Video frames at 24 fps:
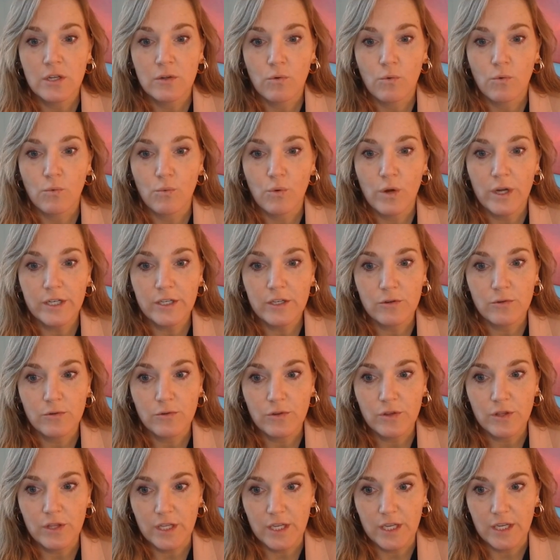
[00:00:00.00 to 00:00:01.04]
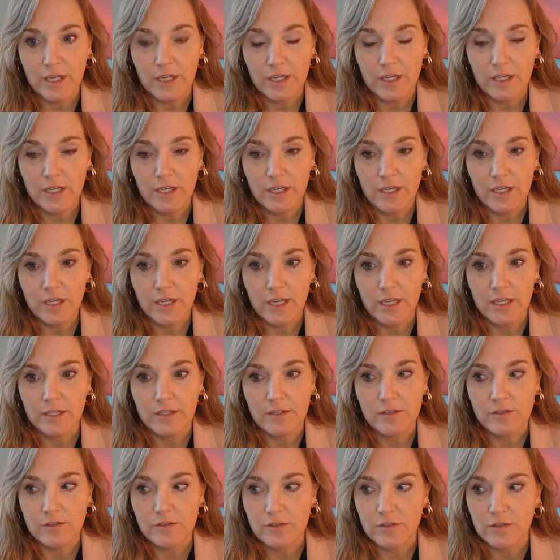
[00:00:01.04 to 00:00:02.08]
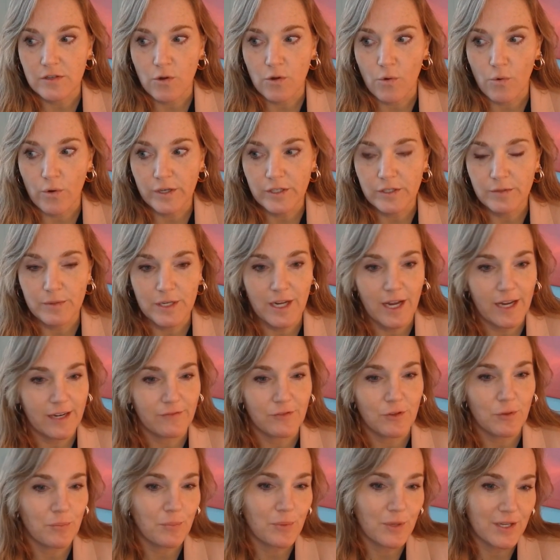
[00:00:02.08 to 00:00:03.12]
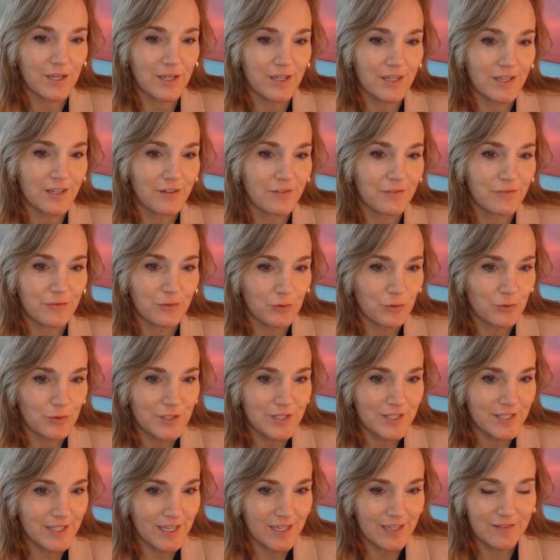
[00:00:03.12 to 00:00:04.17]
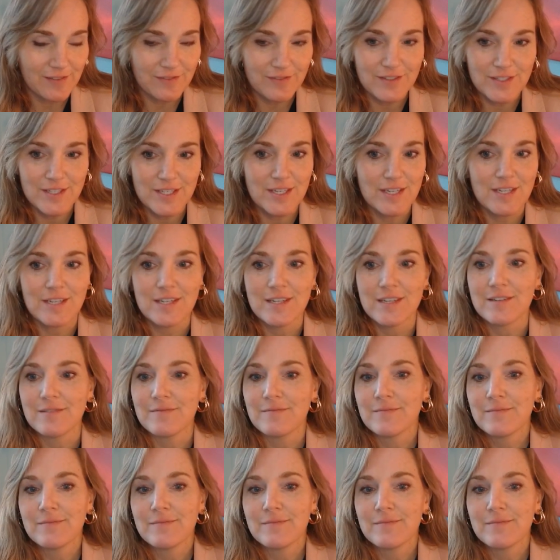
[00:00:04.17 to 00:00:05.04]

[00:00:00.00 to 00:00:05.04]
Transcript: what do you think is going to be kind of the big food safety